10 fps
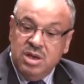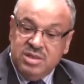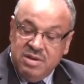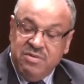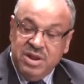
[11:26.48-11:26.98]

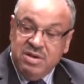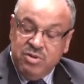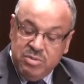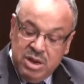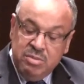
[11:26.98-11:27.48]
suffering
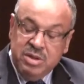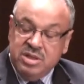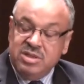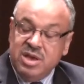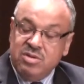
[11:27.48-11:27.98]
from the
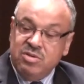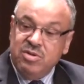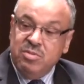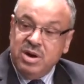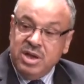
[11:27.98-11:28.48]
limited size
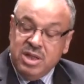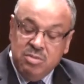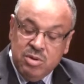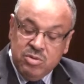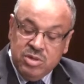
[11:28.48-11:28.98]
of the market,
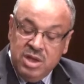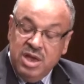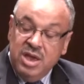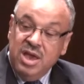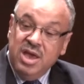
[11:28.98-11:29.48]
because
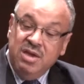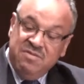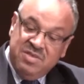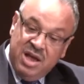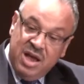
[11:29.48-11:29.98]

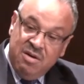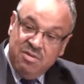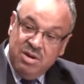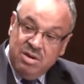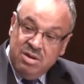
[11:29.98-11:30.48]
if
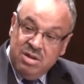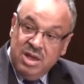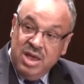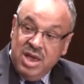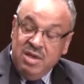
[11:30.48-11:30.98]
Takaful,
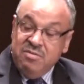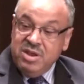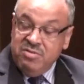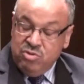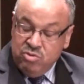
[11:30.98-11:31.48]

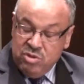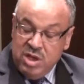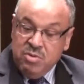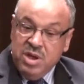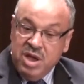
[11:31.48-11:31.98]
even if
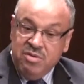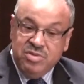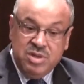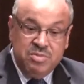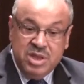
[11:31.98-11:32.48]
today we have
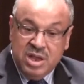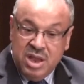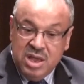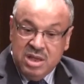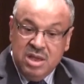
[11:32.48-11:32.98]
something
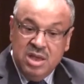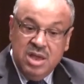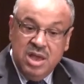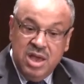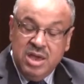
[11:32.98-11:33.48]
like
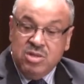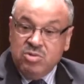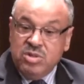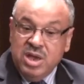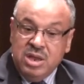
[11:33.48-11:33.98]
8
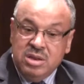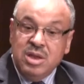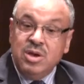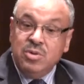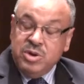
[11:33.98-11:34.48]
to 9,
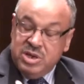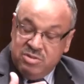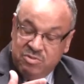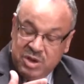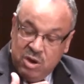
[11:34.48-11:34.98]
which
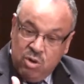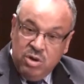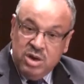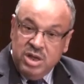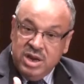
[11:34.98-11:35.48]
is we
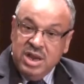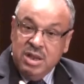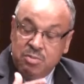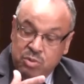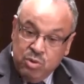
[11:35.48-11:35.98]
call
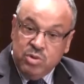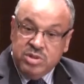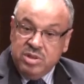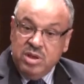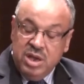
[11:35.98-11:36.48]
really pure
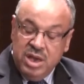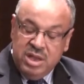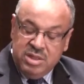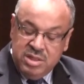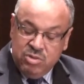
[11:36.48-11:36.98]

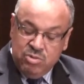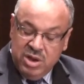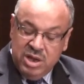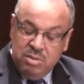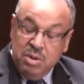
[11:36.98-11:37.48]
8 to
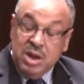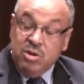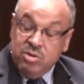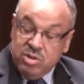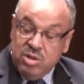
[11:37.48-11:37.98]
9
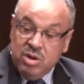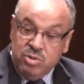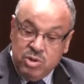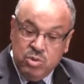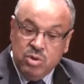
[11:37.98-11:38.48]
billion US dollar,
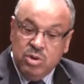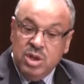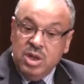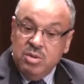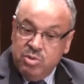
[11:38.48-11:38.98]
which we call
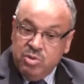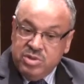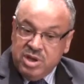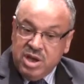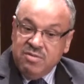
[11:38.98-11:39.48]
pure
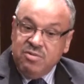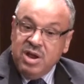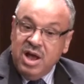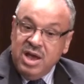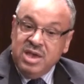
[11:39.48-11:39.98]

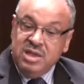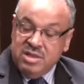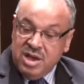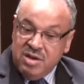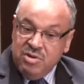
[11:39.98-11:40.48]
Takaful, i.e.
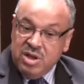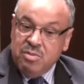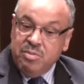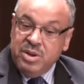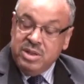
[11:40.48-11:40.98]
Takaful
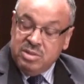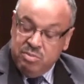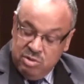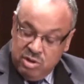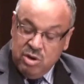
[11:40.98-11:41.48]
companies
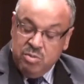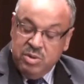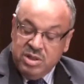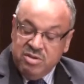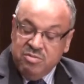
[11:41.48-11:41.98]
with the
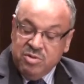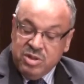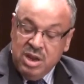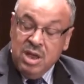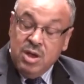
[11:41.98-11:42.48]
cooperative
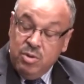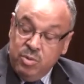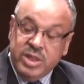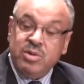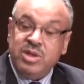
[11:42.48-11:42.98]
model,
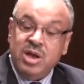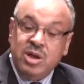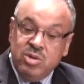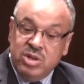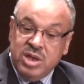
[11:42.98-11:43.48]
without
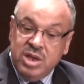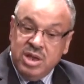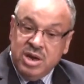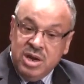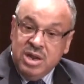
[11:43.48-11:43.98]
including
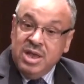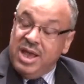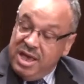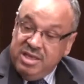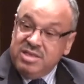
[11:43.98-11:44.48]
Iran,
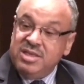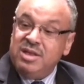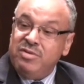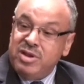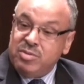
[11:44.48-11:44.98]
is
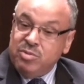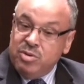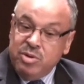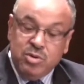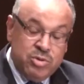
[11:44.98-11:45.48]
still very
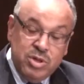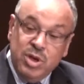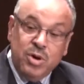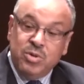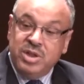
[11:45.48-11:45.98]
small, because
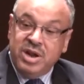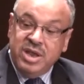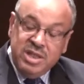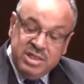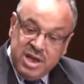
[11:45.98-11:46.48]
on the
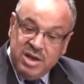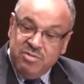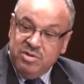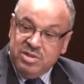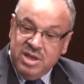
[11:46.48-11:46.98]

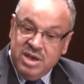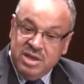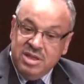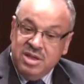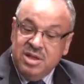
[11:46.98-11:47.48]
Re-Takaful side,